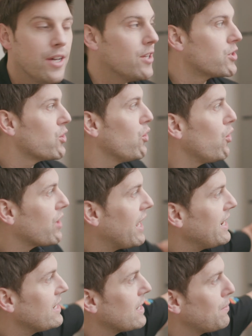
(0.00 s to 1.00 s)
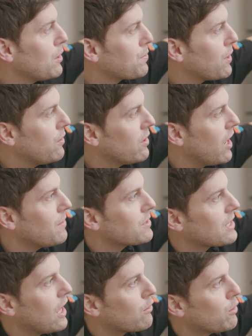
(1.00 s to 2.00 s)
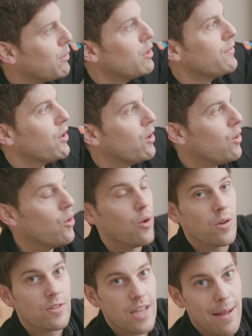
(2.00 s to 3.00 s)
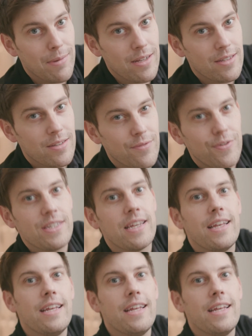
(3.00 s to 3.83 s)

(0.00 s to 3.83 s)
To order any WPRO Limescale remover or tablets, visit